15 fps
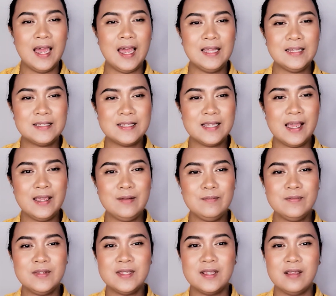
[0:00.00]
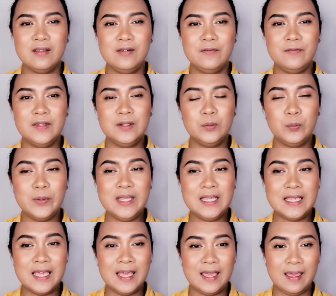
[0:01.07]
At times, you feel weak